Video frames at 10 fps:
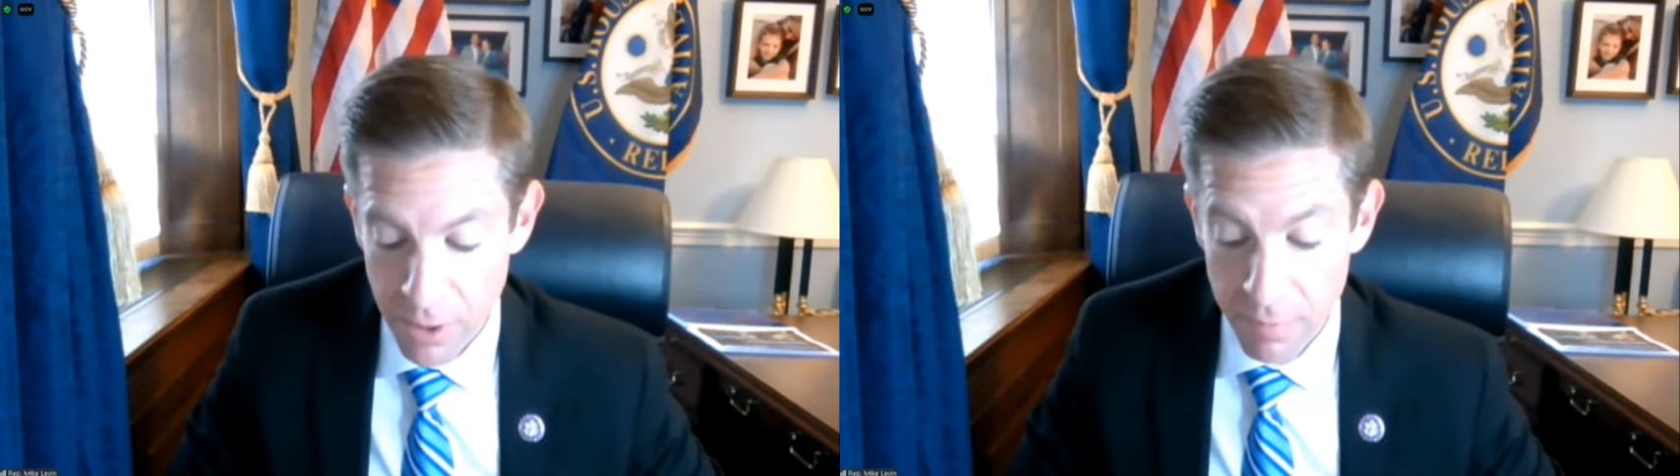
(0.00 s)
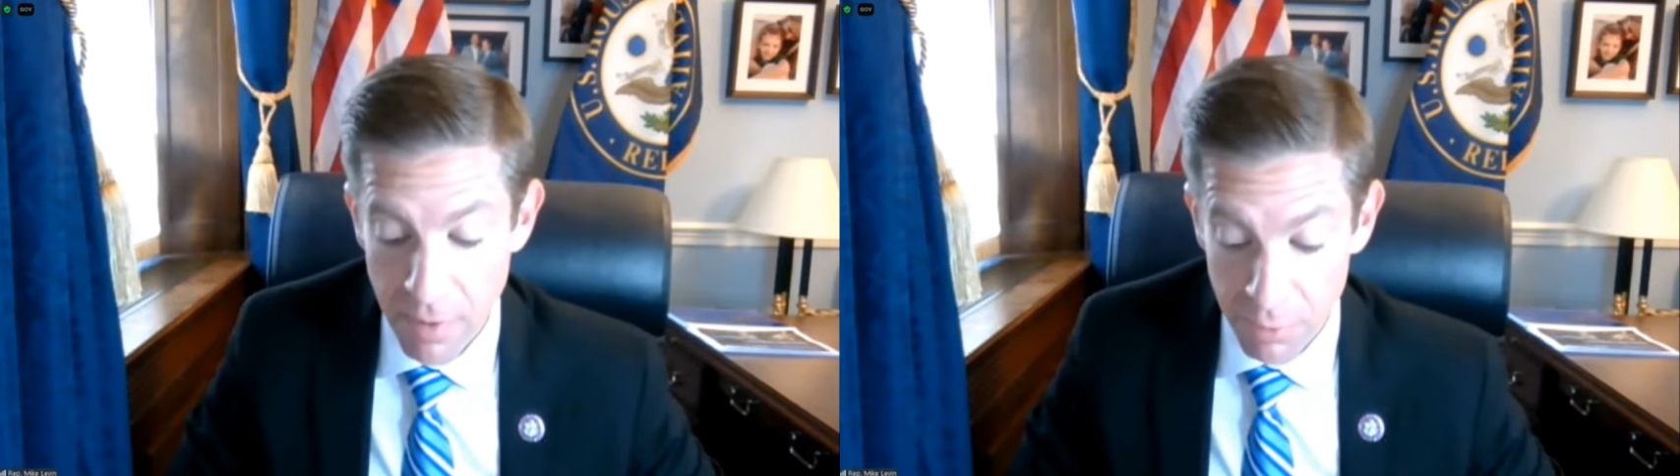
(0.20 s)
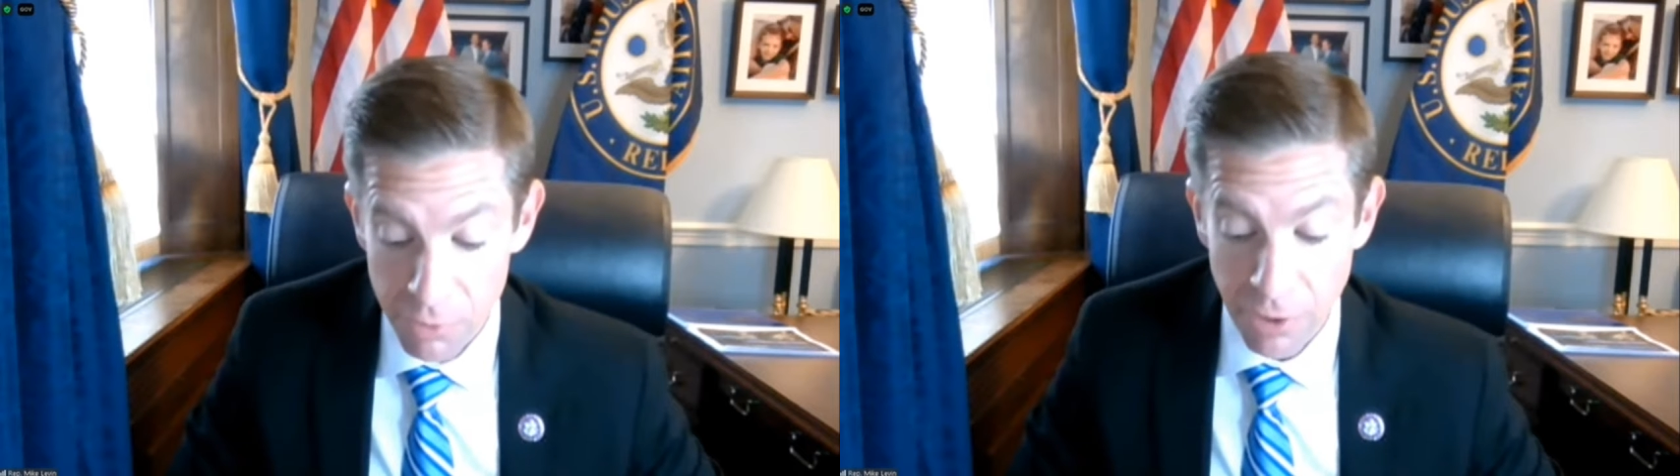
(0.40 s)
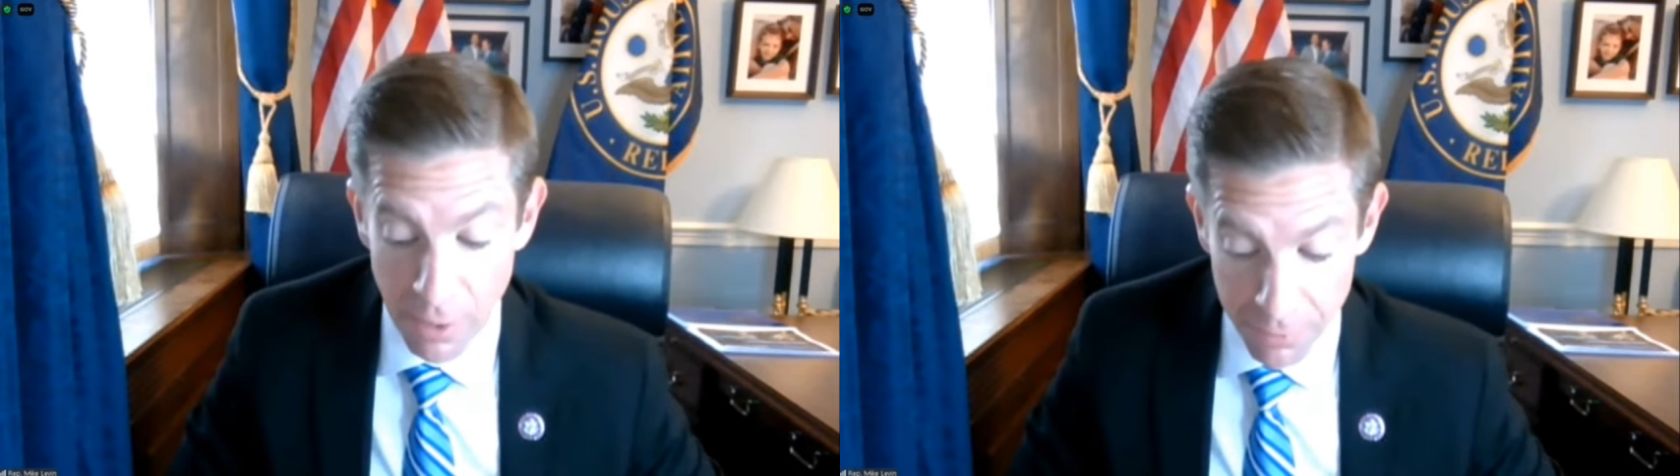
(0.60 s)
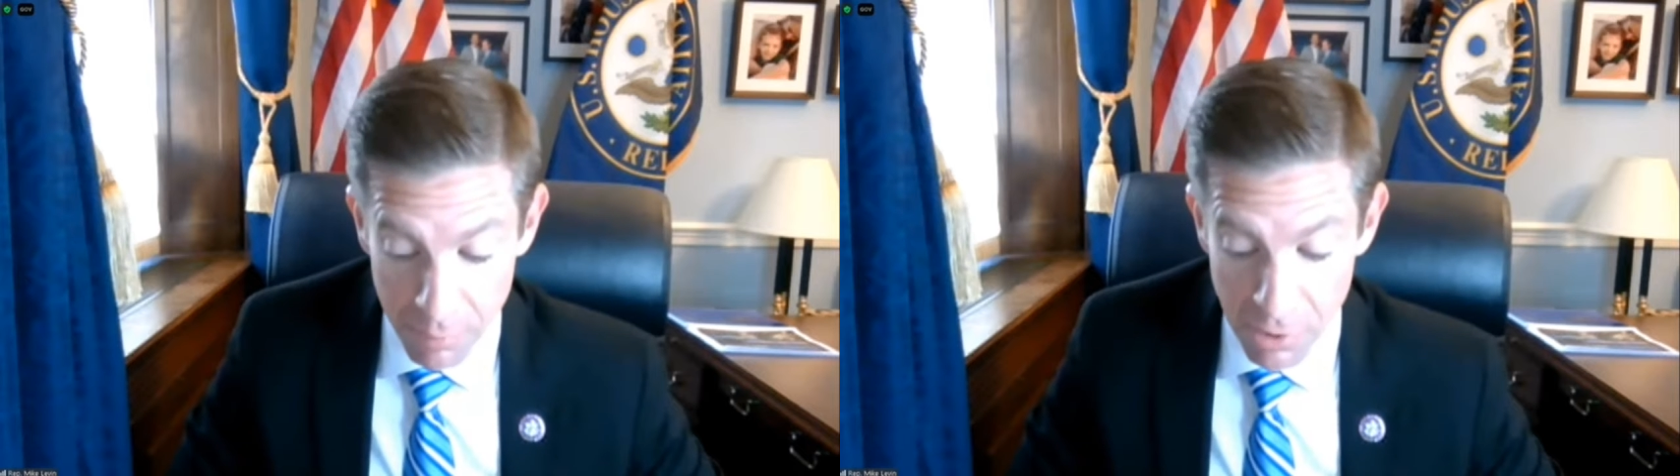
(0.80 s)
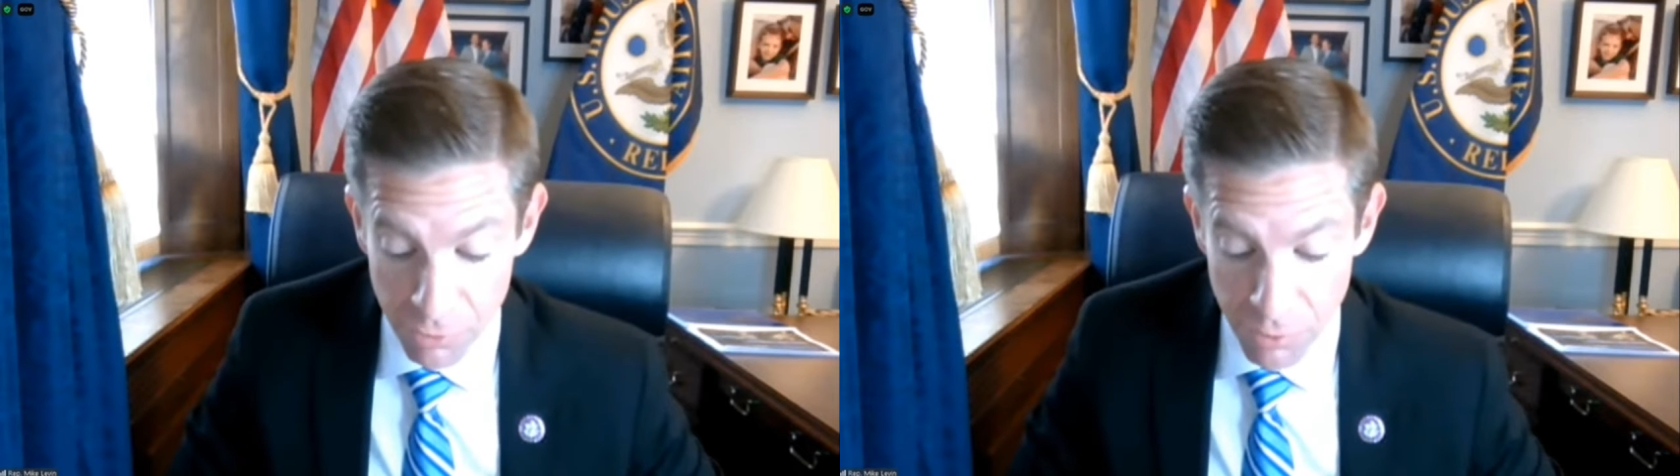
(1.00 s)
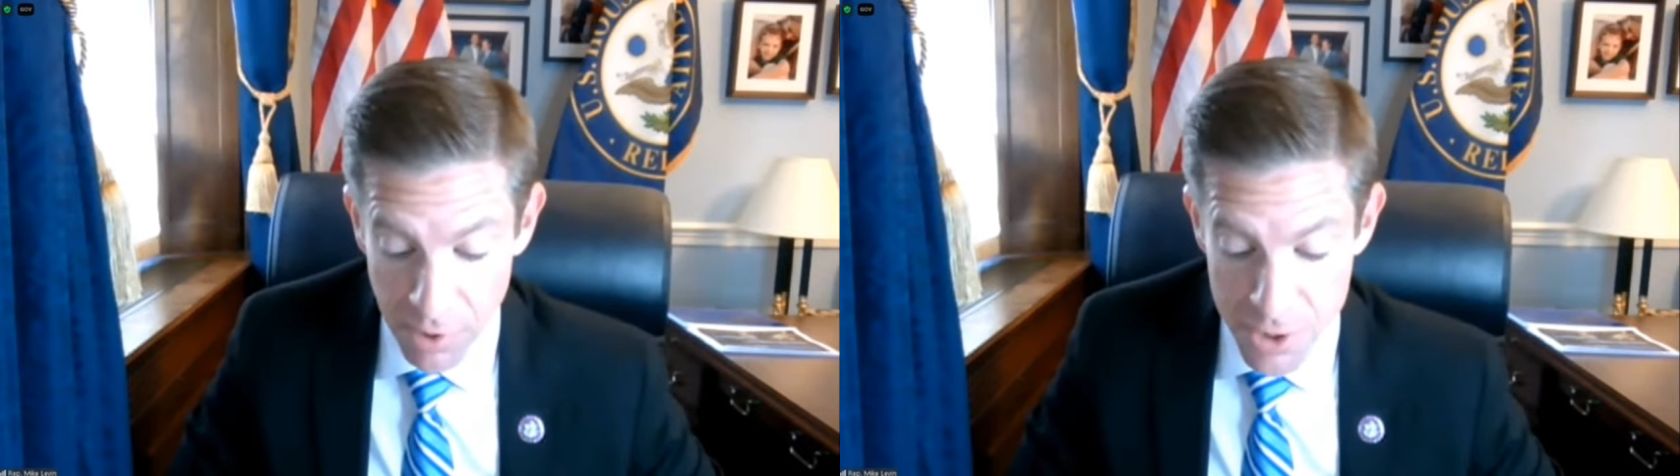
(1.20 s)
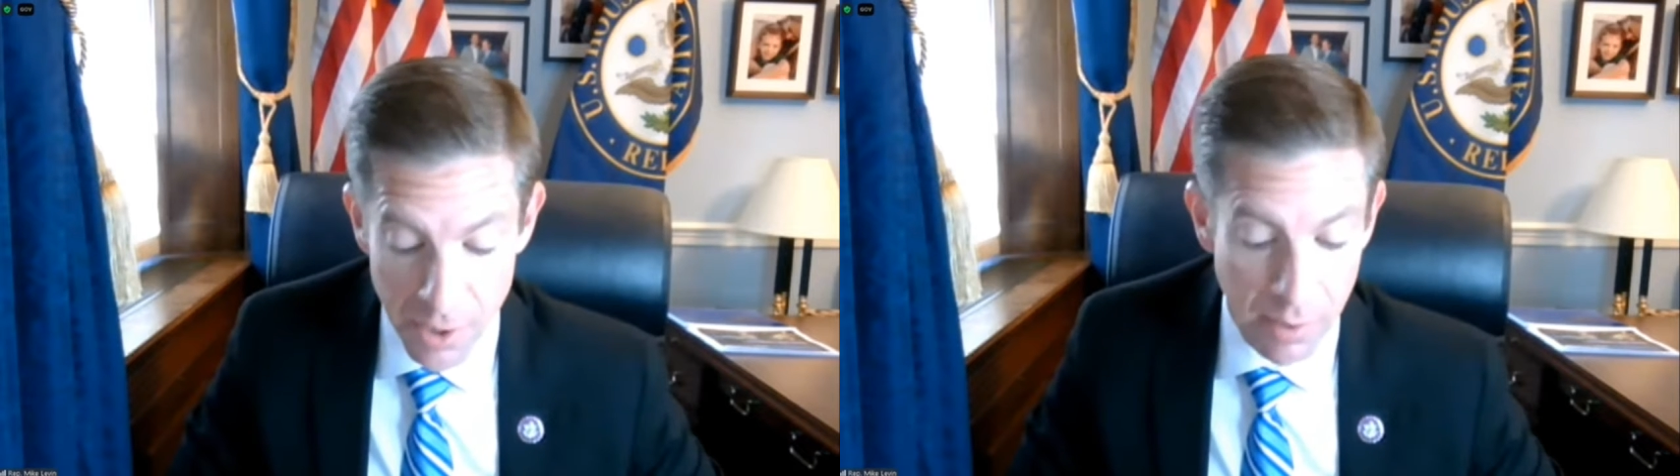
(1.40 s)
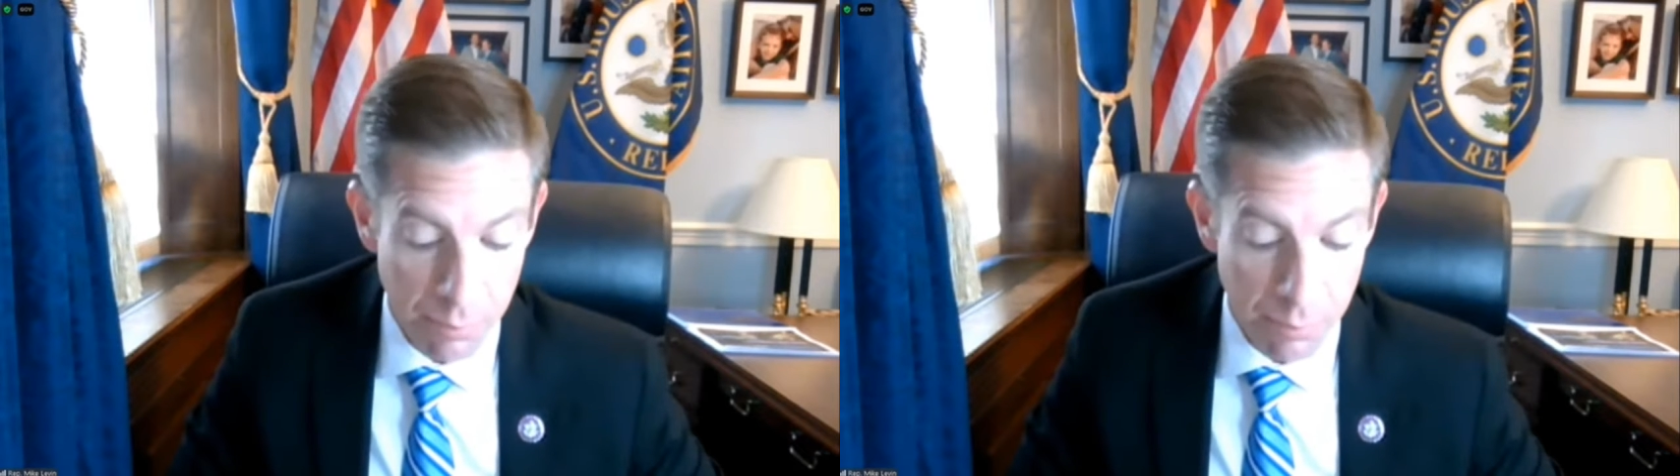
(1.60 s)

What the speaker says: into the Veterans Health Administration